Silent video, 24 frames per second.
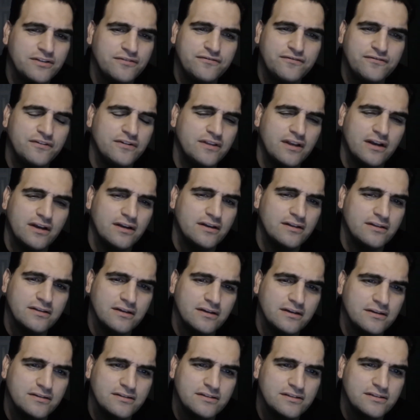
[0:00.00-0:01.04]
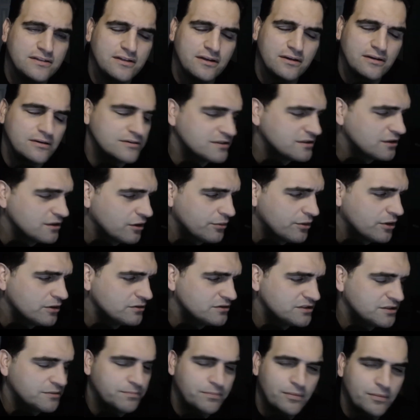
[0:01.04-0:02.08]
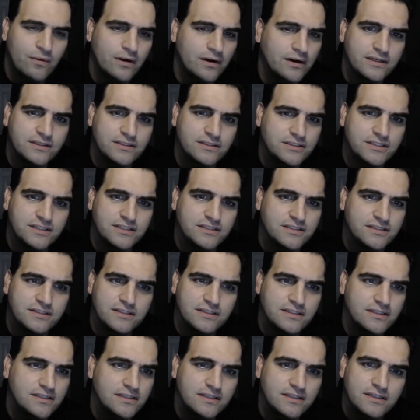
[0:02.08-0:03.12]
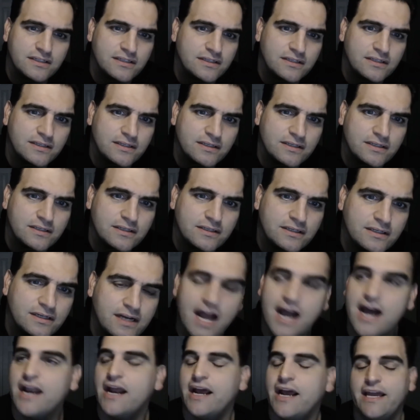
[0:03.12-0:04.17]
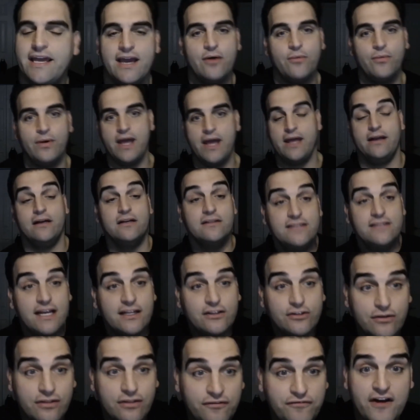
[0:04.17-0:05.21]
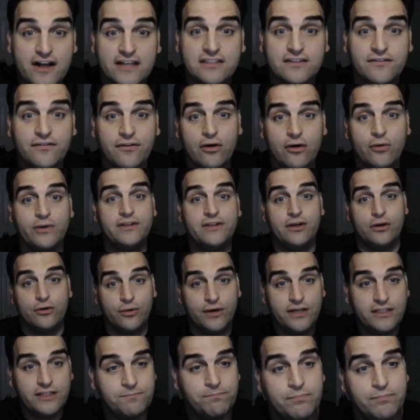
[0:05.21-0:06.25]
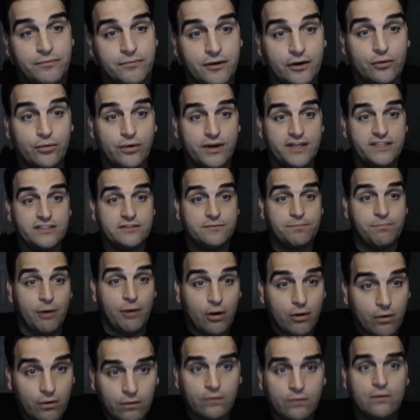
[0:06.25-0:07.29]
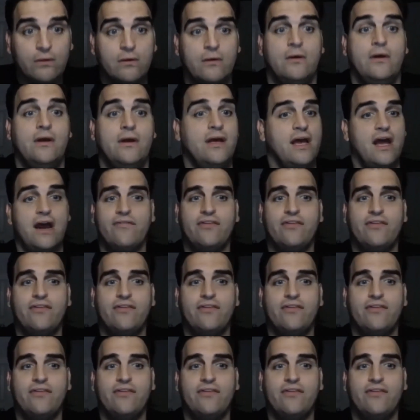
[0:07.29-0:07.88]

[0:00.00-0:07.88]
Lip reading: the slow roasted pork is just, God, I can't wait. Because they do the festival with the greased pole, everything.